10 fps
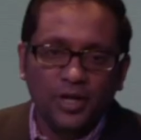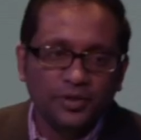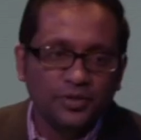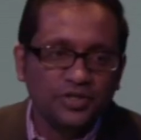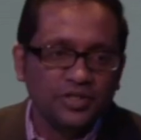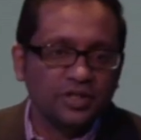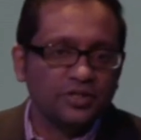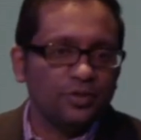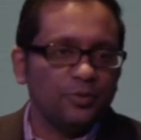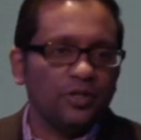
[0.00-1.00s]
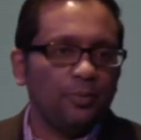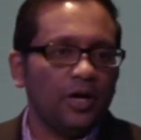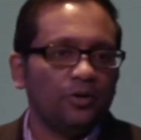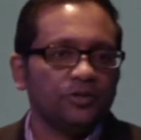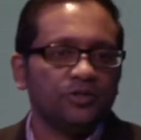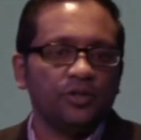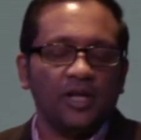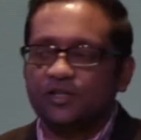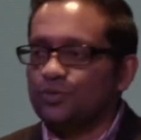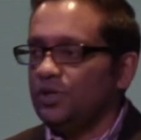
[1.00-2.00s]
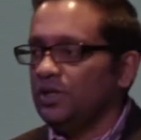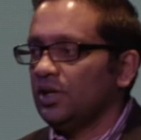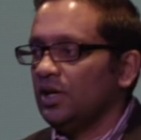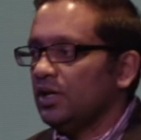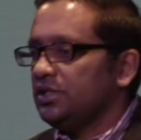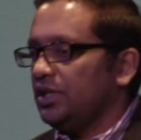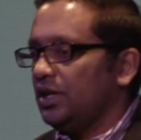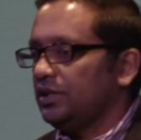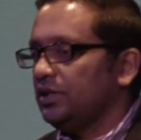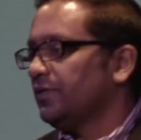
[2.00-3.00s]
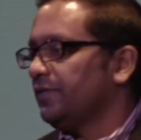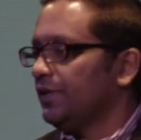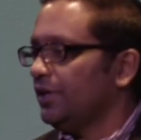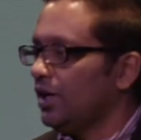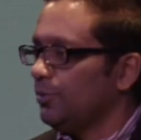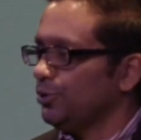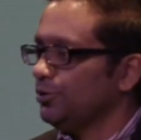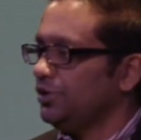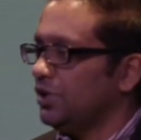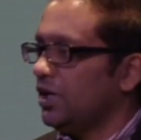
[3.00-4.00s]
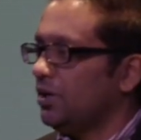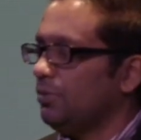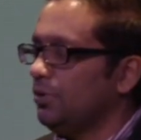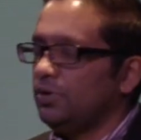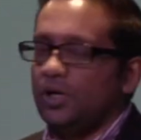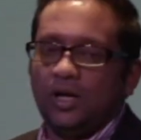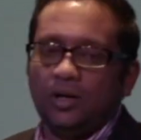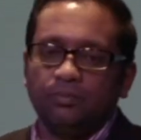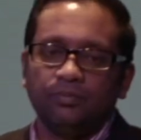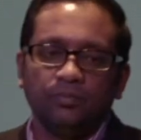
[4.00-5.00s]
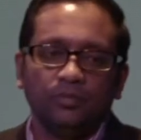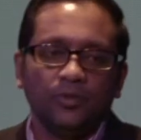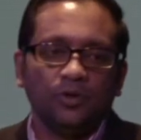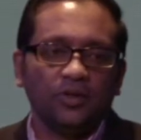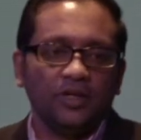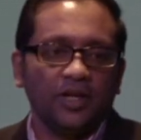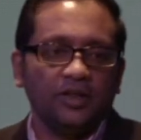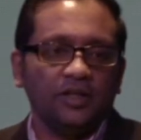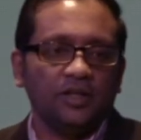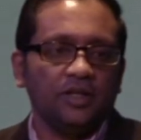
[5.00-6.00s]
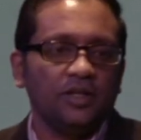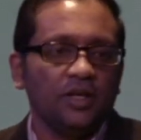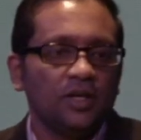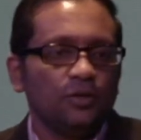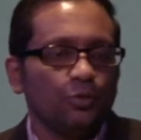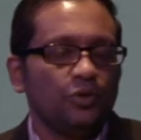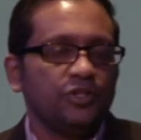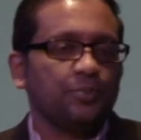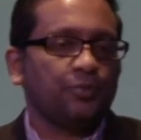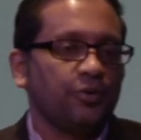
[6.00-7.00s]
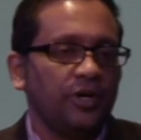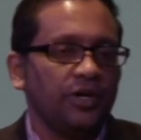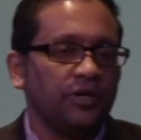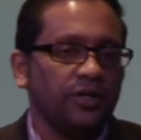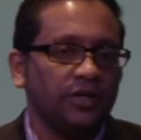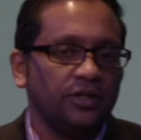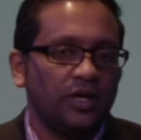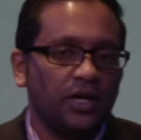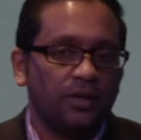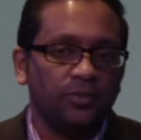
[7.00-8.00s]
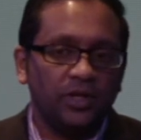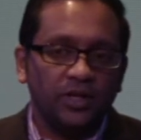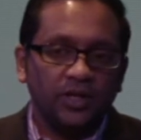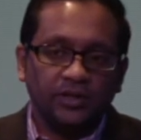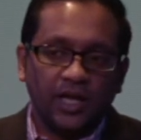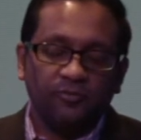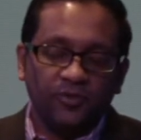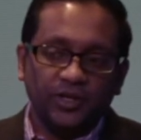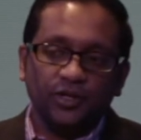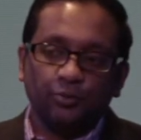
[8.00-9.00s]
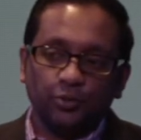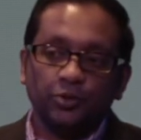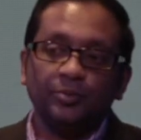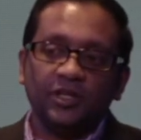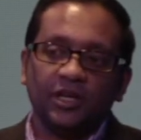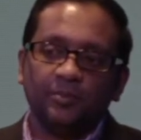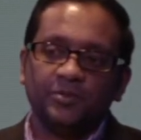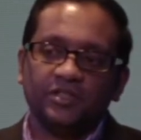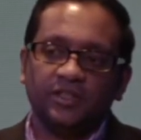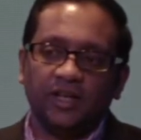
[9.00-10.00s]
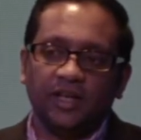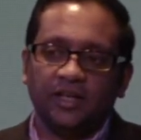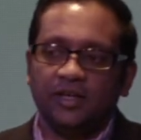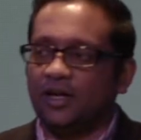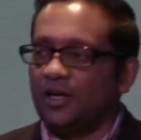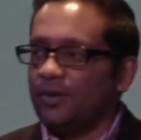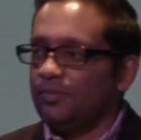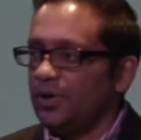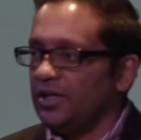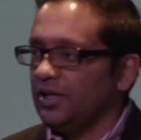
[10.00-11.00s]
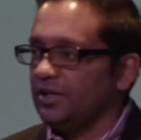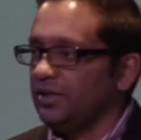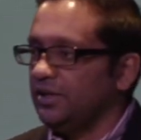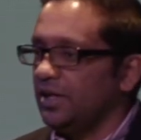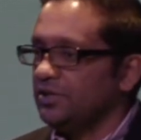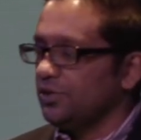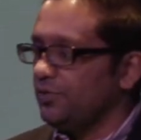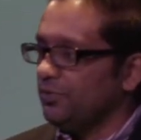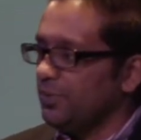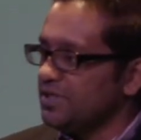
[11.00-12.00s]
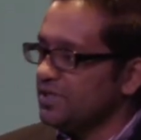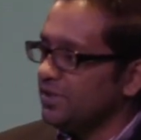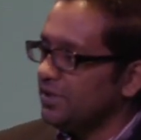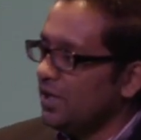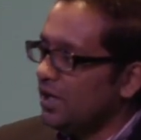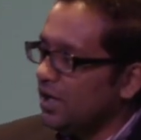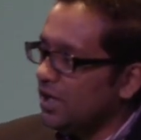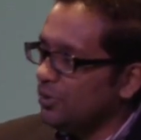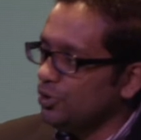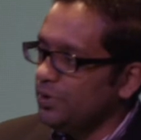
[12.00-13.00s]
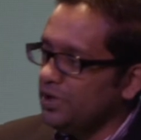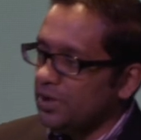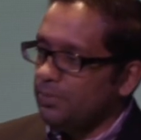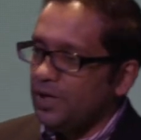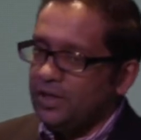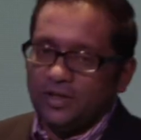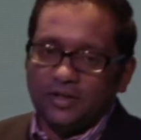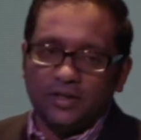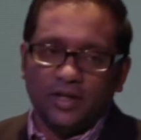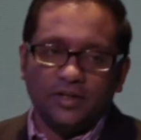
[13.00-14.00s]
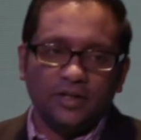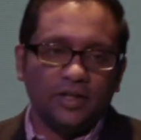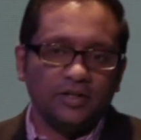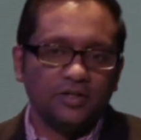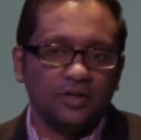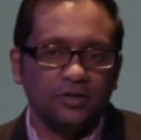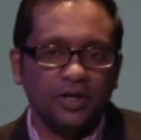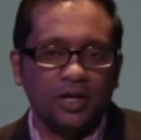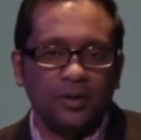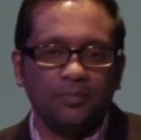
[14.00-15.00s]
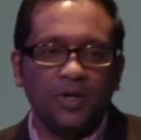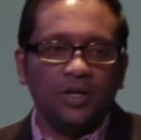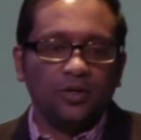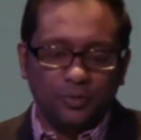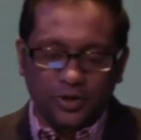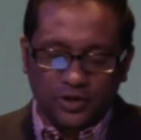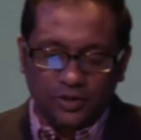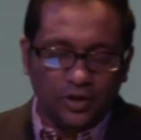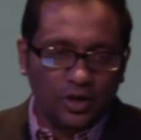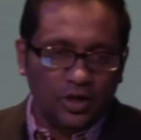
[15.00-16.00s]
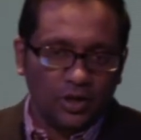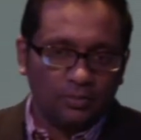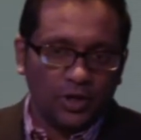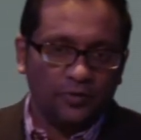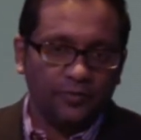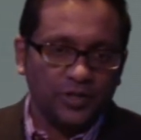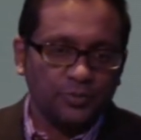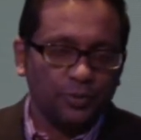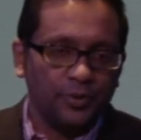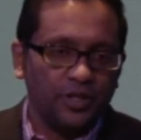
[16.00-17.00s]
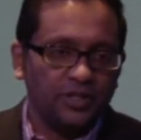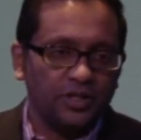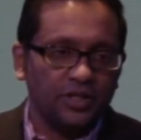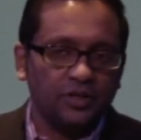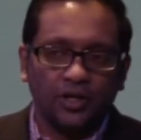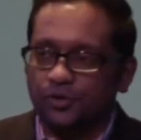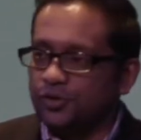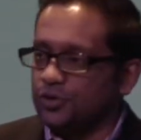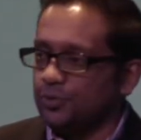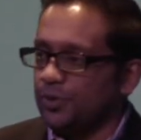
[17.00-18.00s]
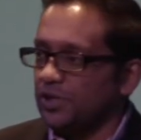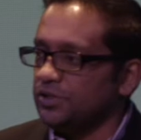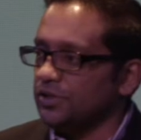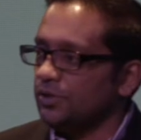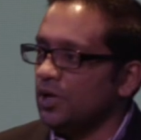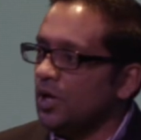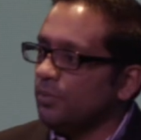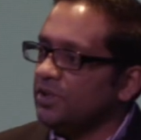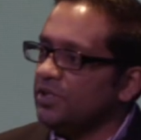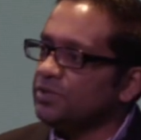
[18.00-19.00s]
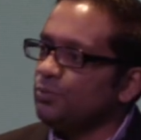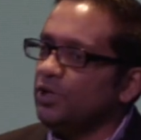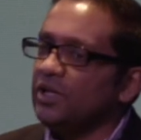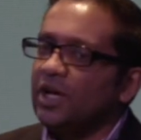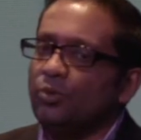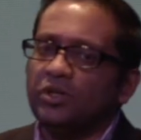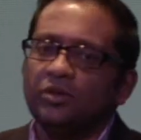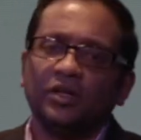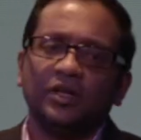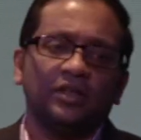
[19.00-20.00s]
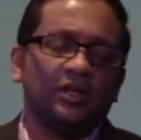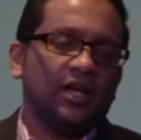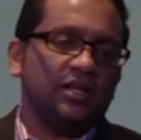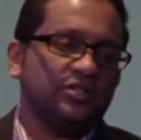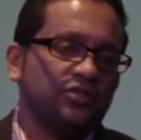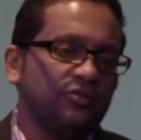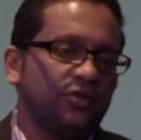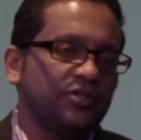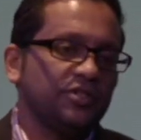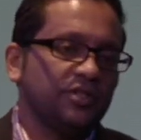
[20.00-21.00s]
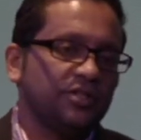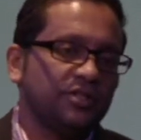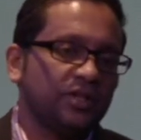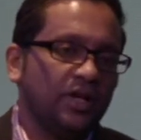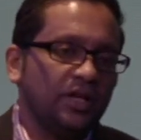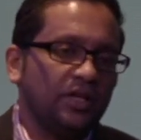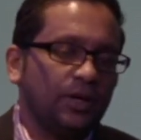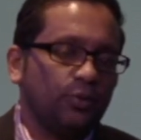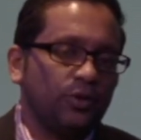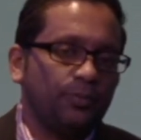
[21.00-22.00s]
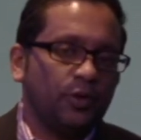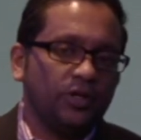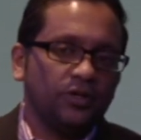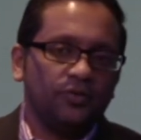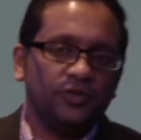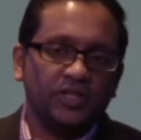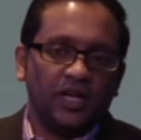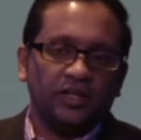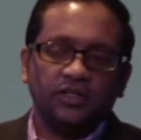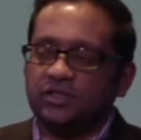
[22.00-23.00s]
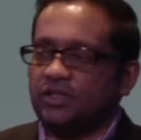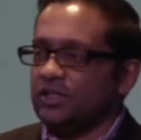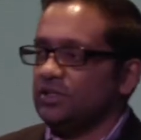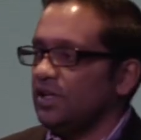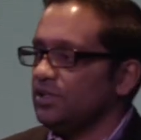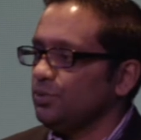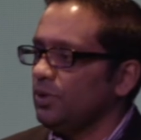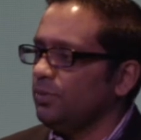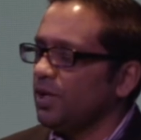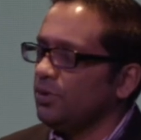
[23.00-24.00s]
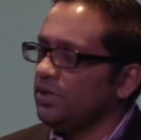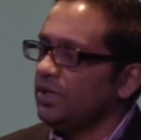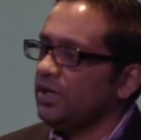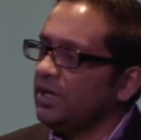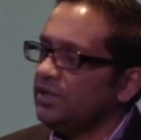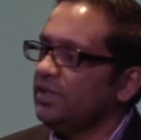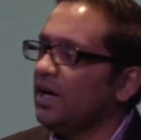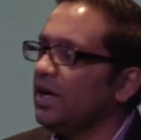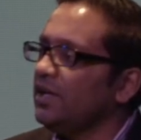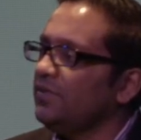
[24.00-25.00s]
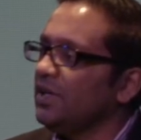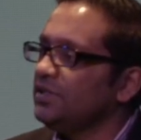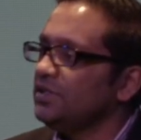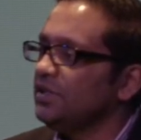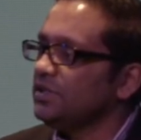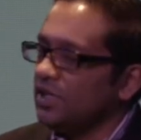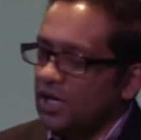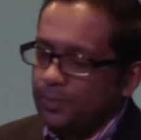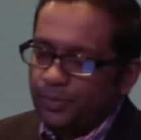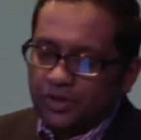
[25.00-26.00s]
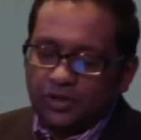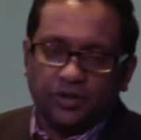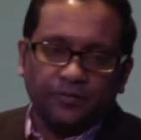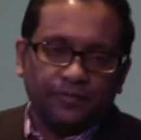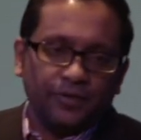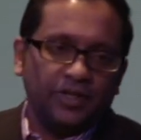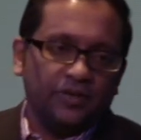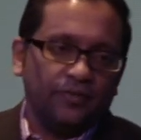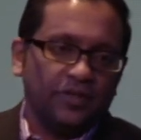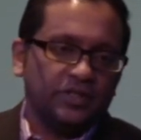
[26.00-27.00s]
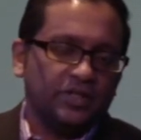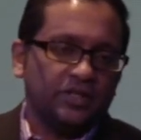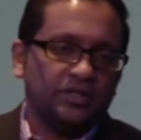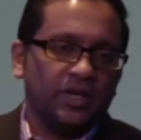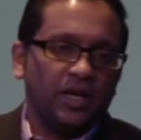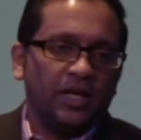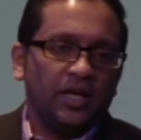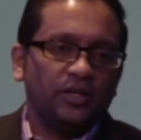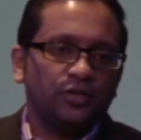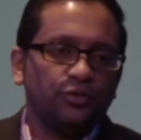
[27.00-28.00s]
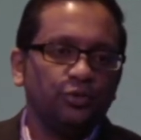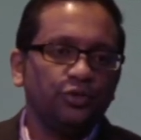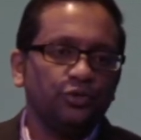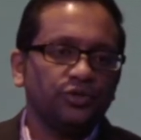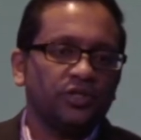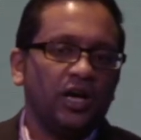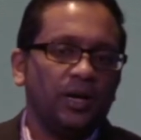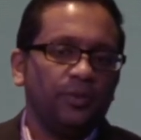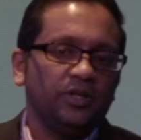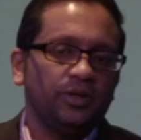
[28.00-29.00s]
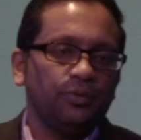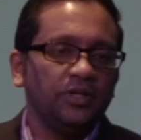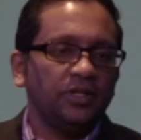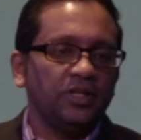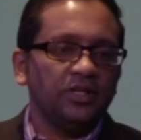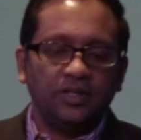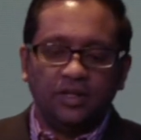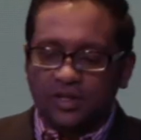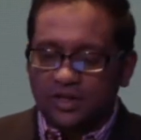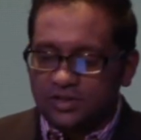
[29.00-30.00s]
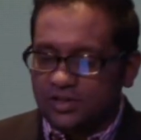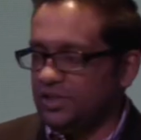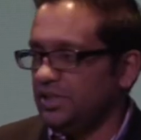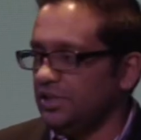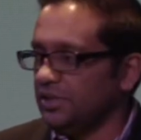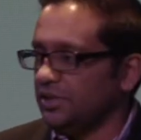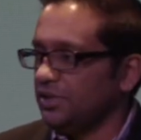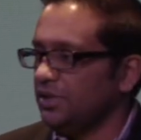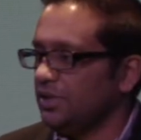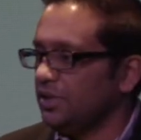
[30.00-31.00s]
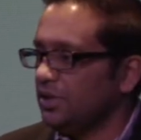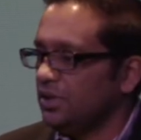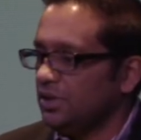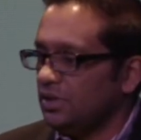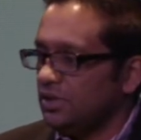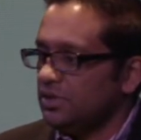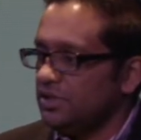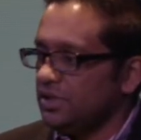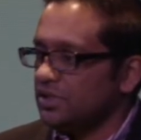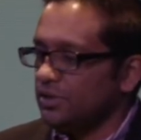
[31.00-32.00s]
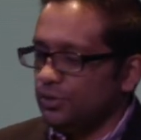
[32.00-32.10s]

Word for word: Matthew 6, Sermon on the Mount. Last week, Shannon did a phenomenal job um, looking at the Lord's Prayer, and um, that video will be up today um, by the end of the day. So if you missed it, um, it'll be up by the end of the day today. So um, it'll be on um, our Facebook page and our YouTube page. So, but this morning, I want to look at the last two verses that were part of Shannon's text last week, but I want to dive into the topic of forgiveness. It is a crucial topic that we need to hear. C.S.